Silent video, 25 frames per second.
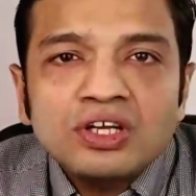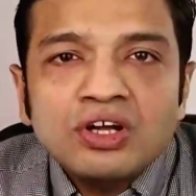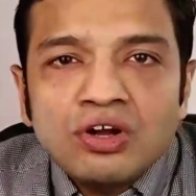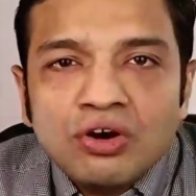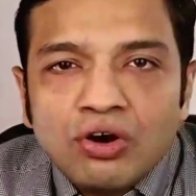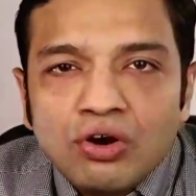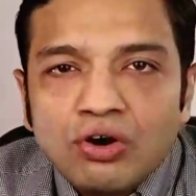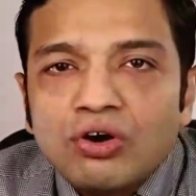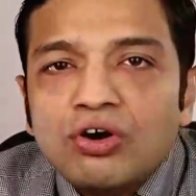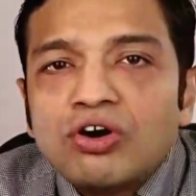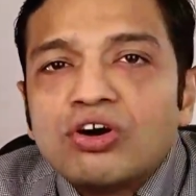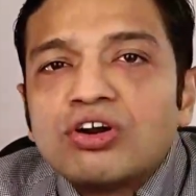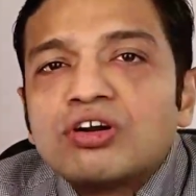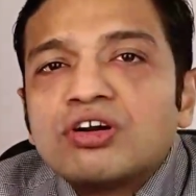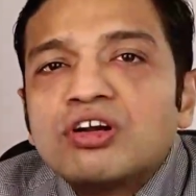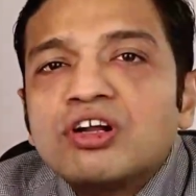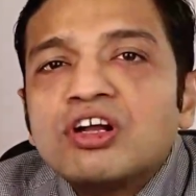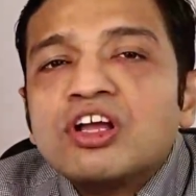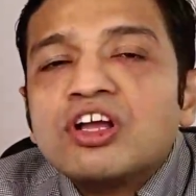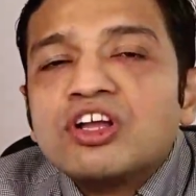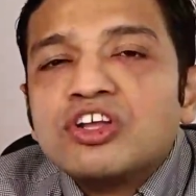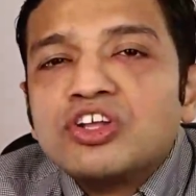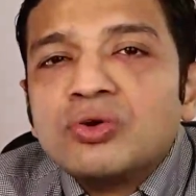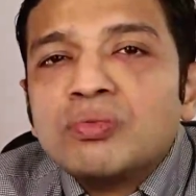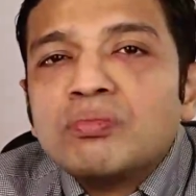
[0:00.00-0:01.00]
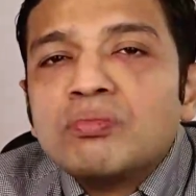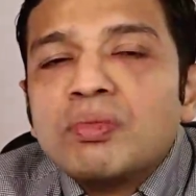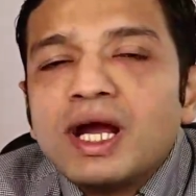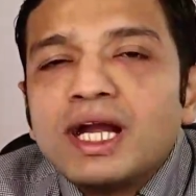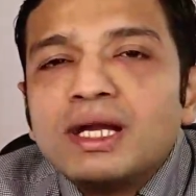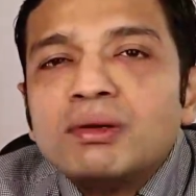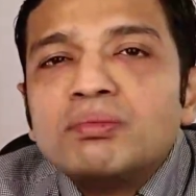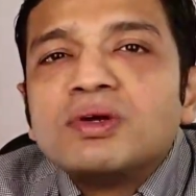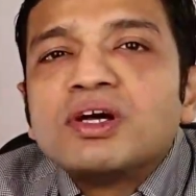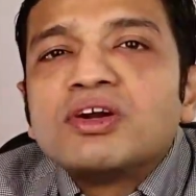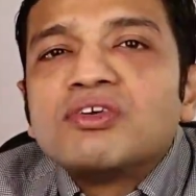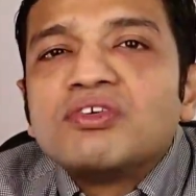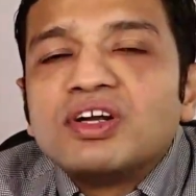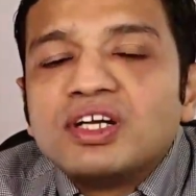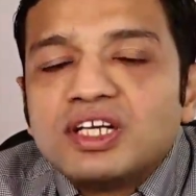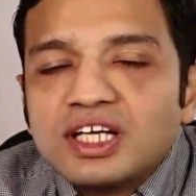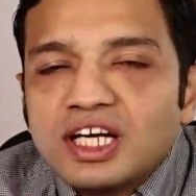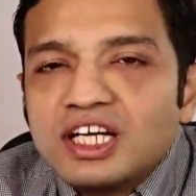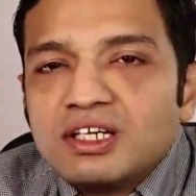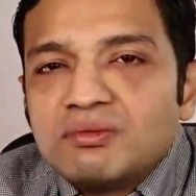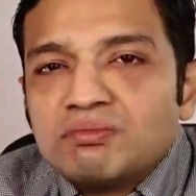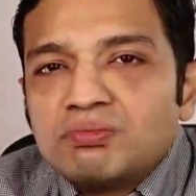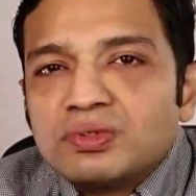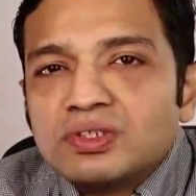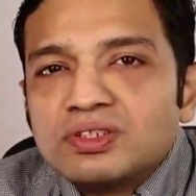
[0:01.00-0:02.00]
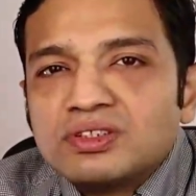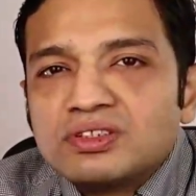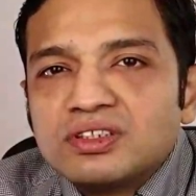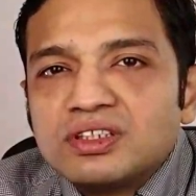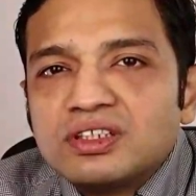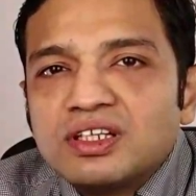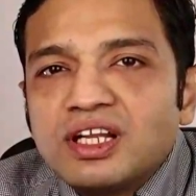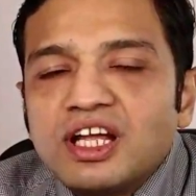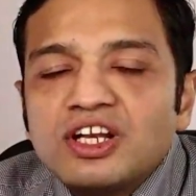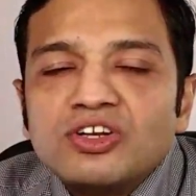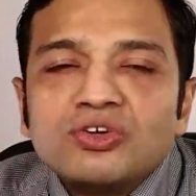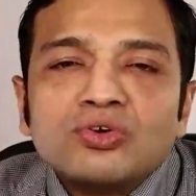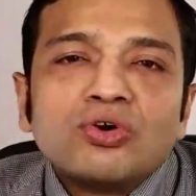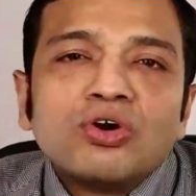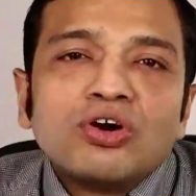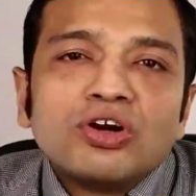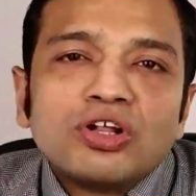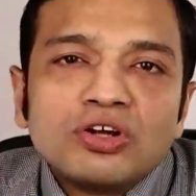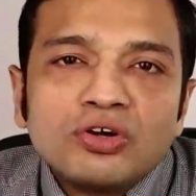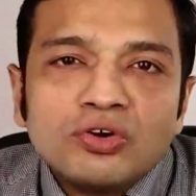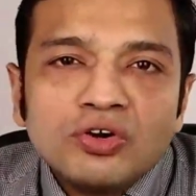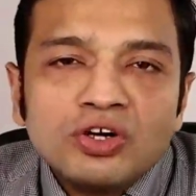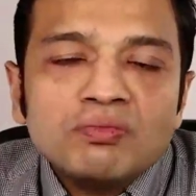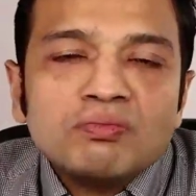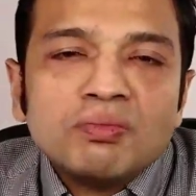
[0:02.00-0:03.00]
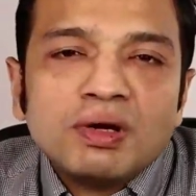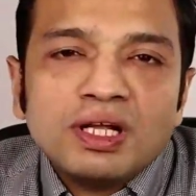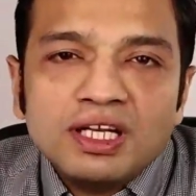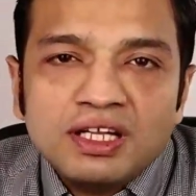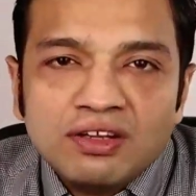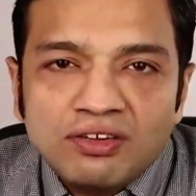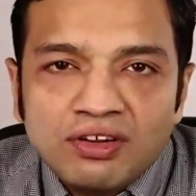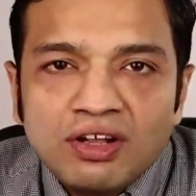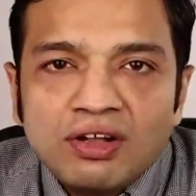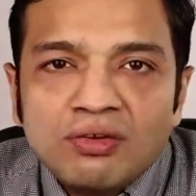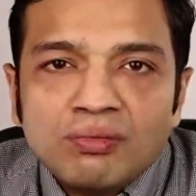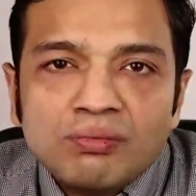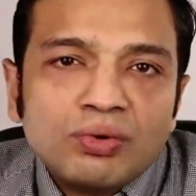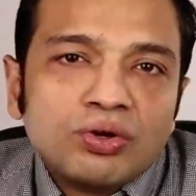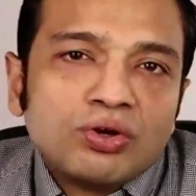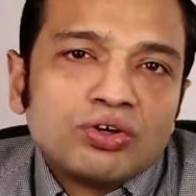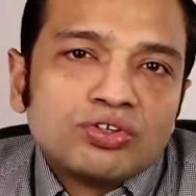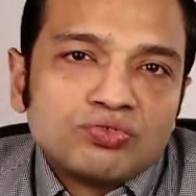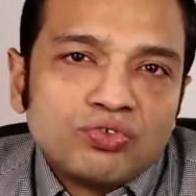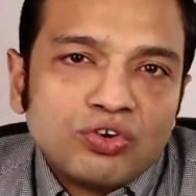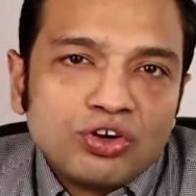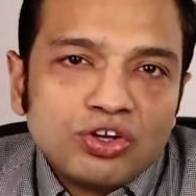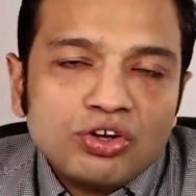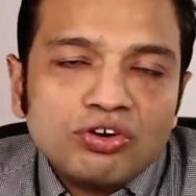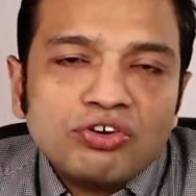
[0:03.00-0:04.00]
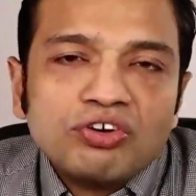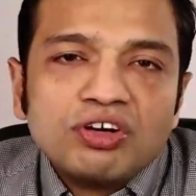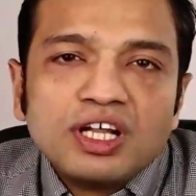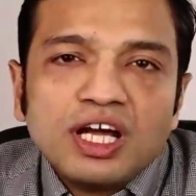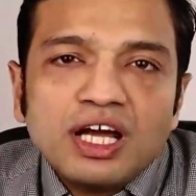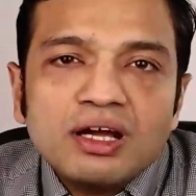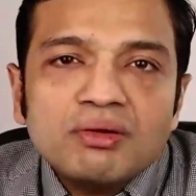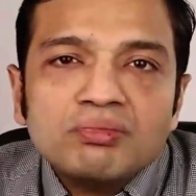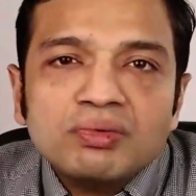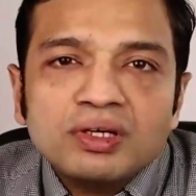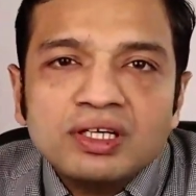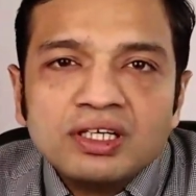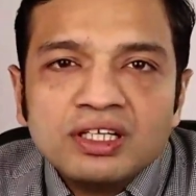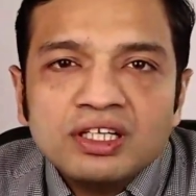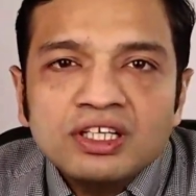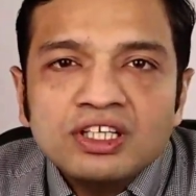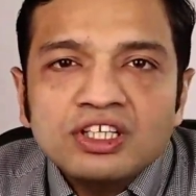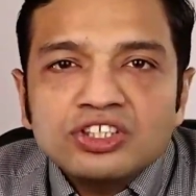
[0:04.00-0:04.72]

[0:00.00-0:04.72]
Or you might be a retired person and you got a good money because for your retirement.